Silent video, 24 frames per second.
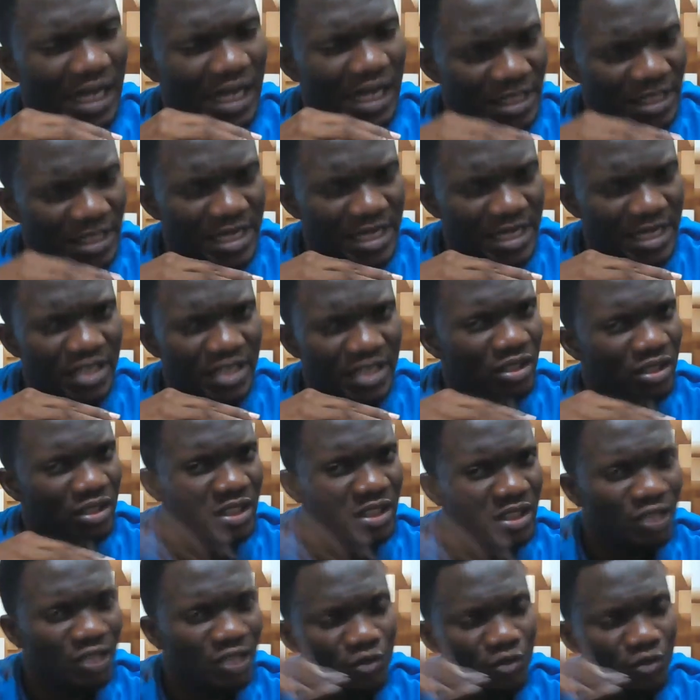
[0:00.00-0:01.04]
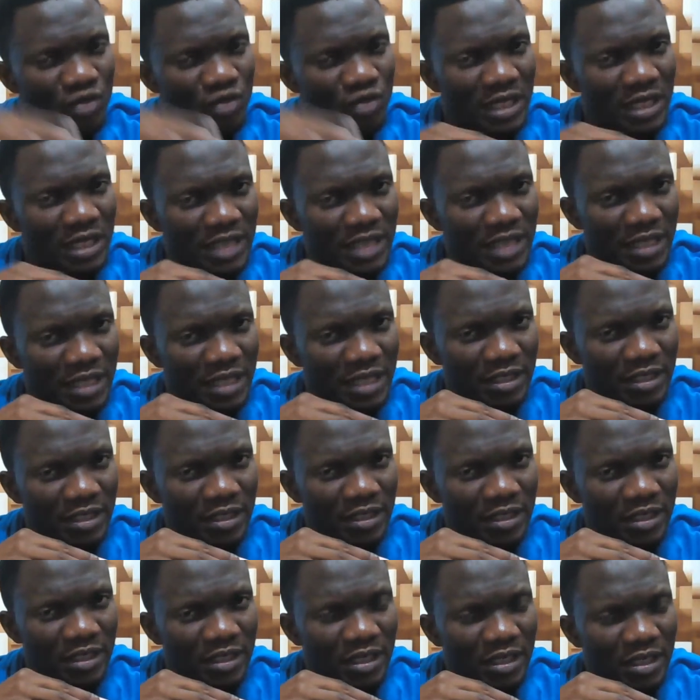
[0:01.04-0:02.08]
cancer is not a spiritual attack?
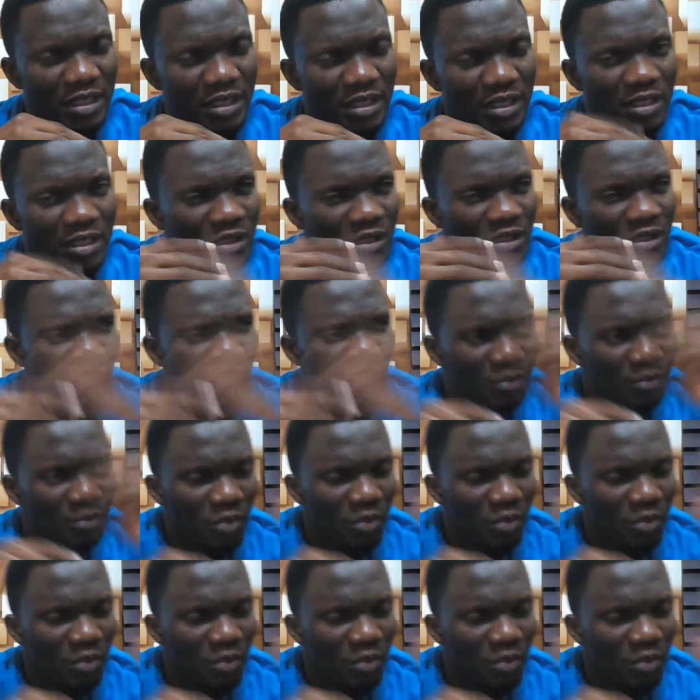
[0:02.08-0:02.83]
The